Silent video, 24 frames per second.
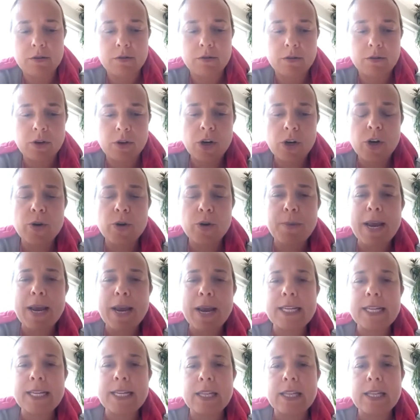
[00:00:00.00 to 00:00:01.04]

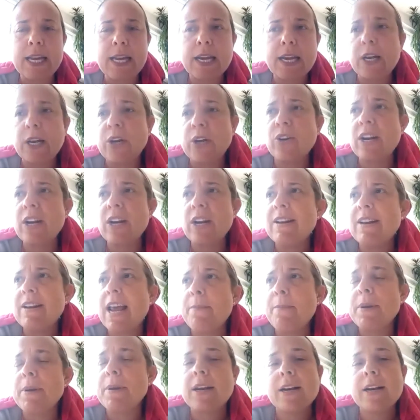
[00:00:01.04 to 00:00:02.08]
basically it could even
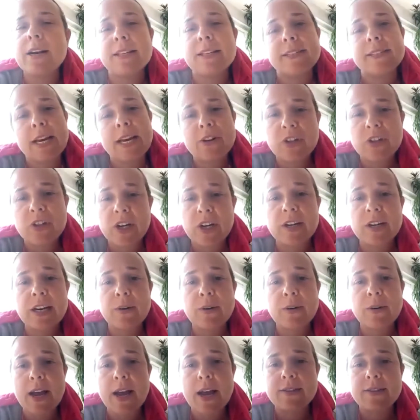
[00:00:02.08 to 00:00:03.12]
happen in a session
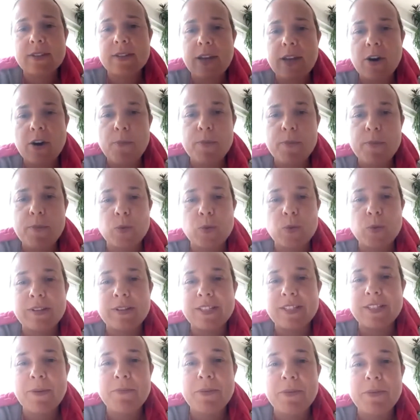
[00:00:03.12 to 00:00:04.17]
as therapists when
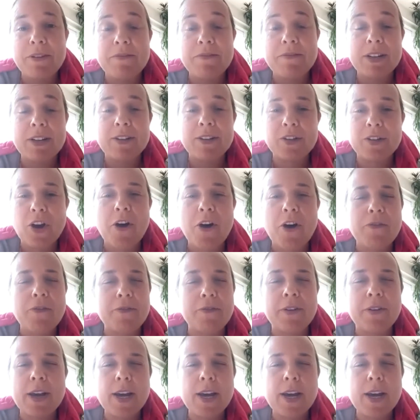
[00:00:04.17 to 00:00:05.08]
something feels off.